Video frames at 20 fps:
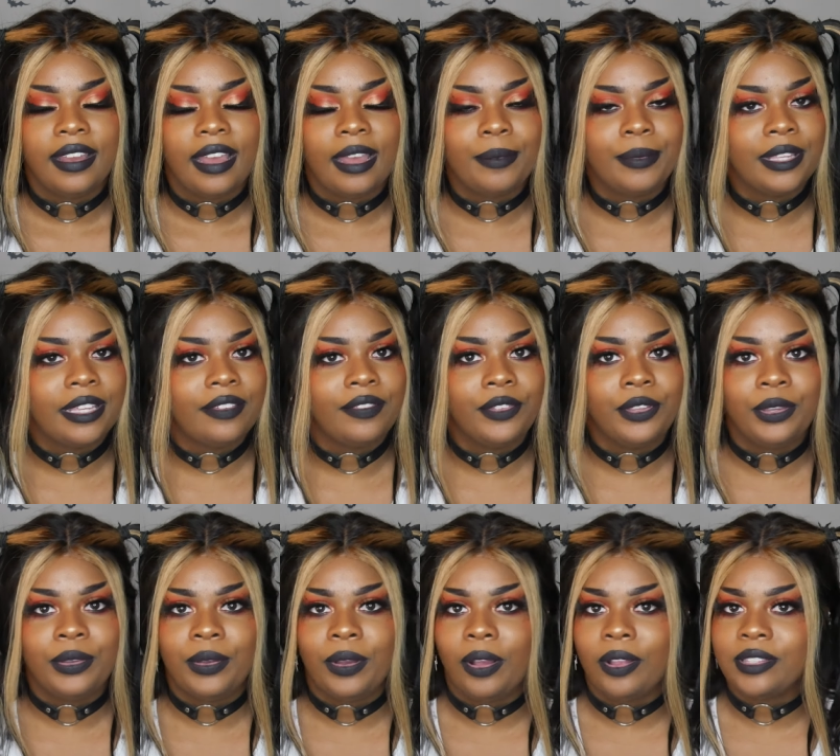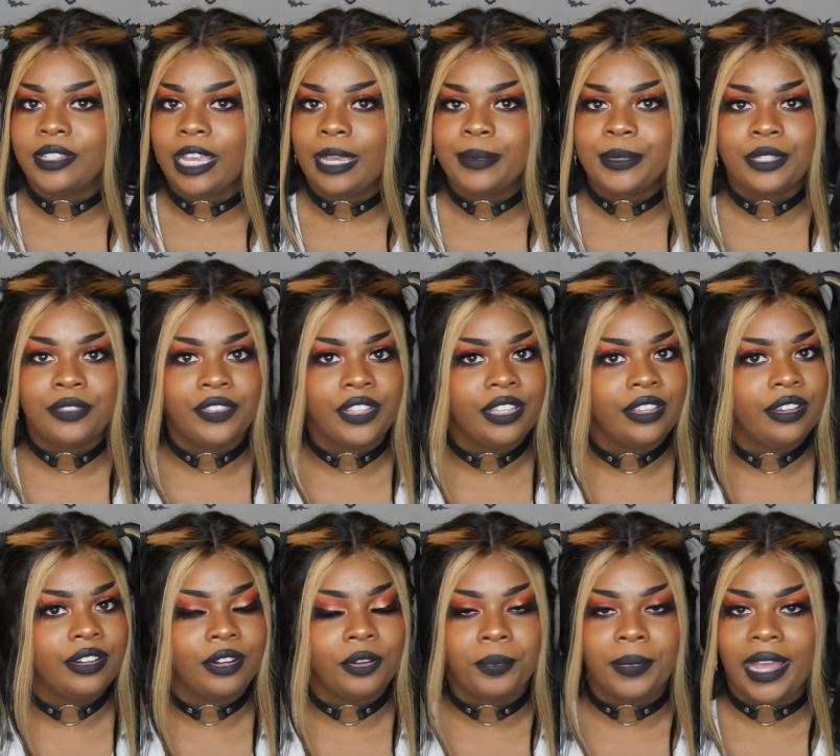I'm giving you all types of
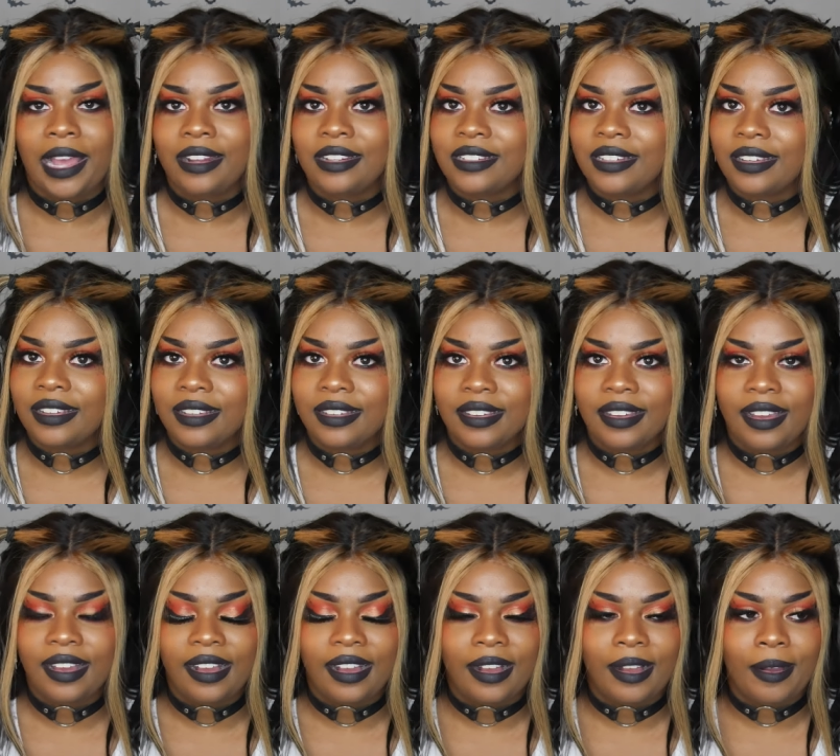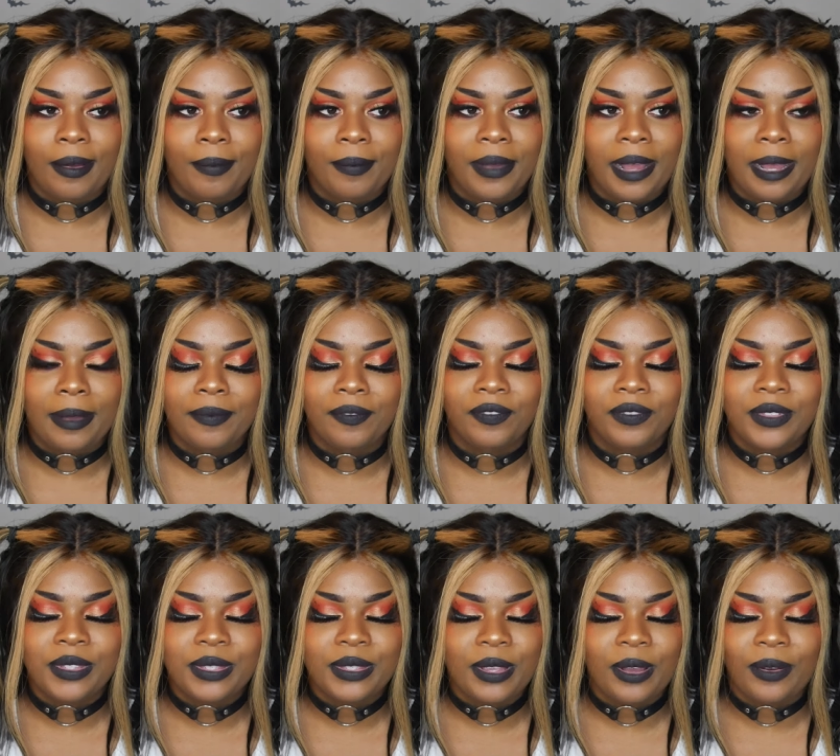e-girl magic. Um, I'm
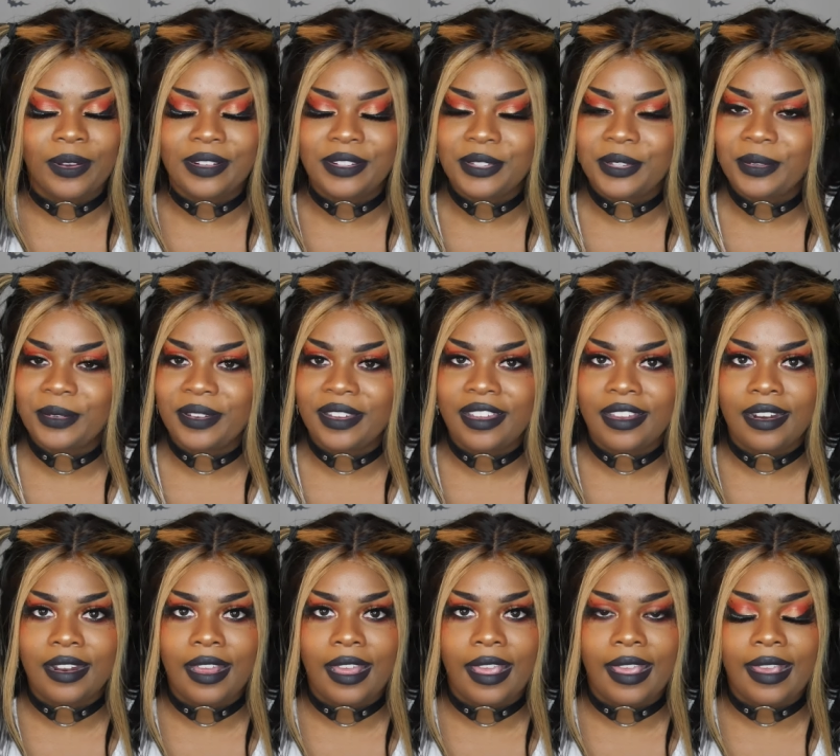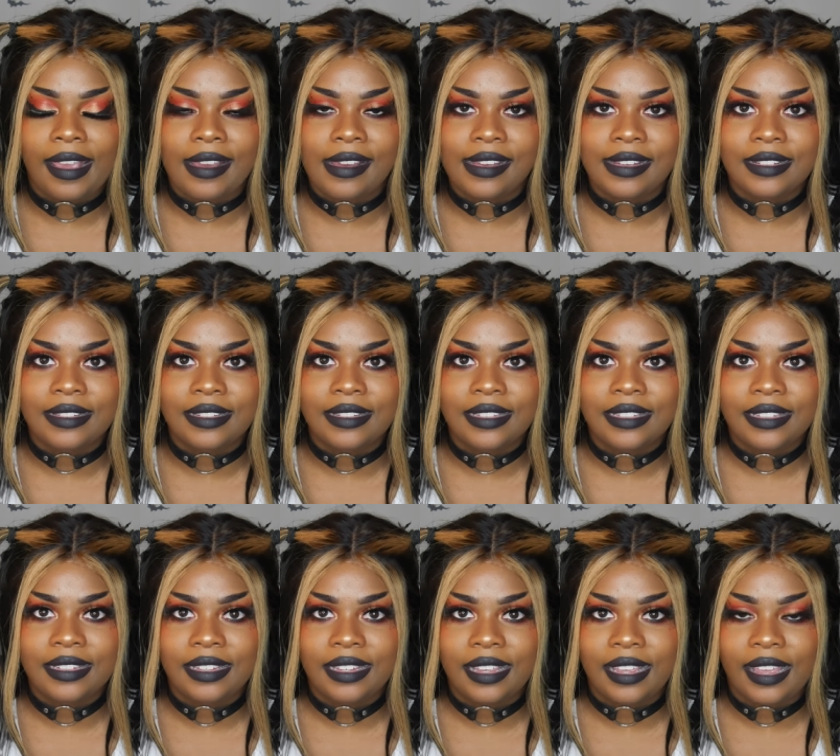so into it and
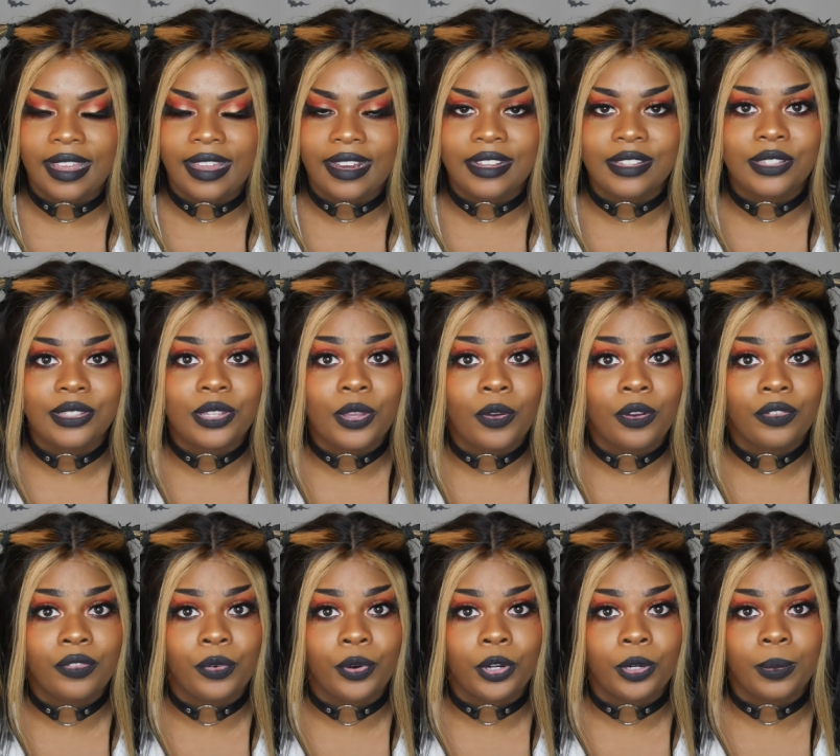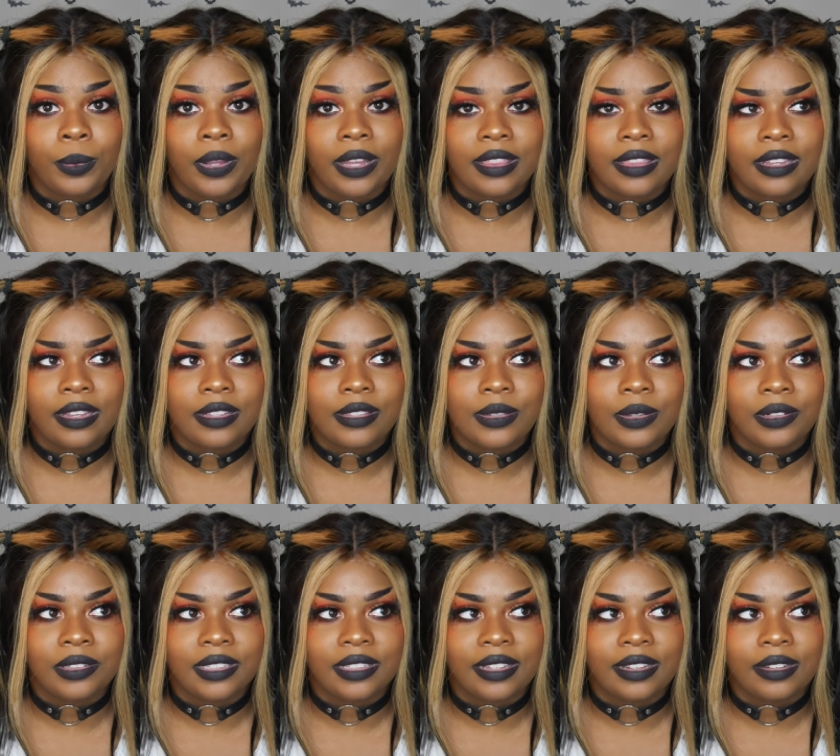it is so affordable. I think it's
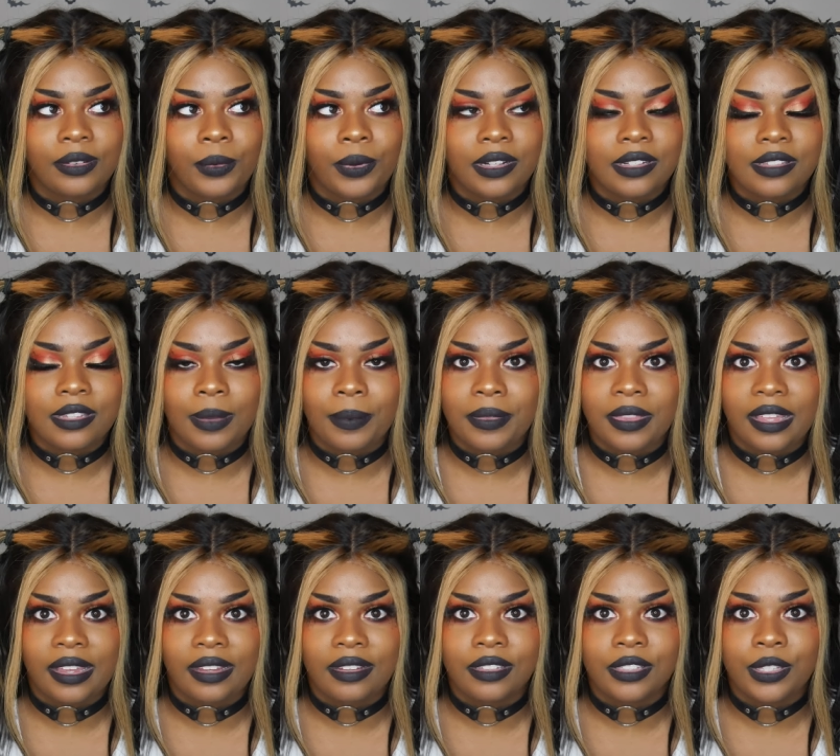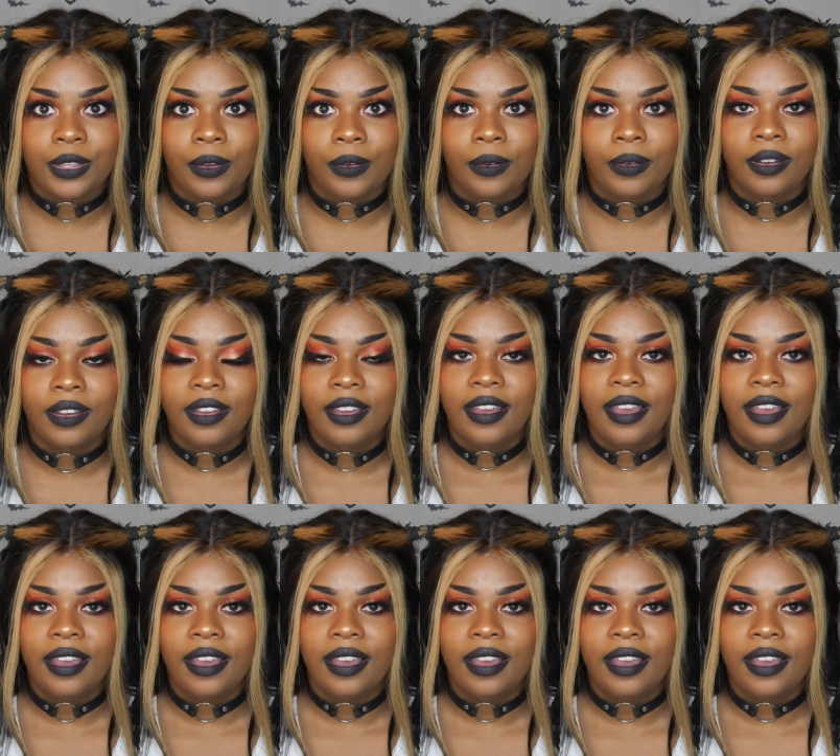only like one something. So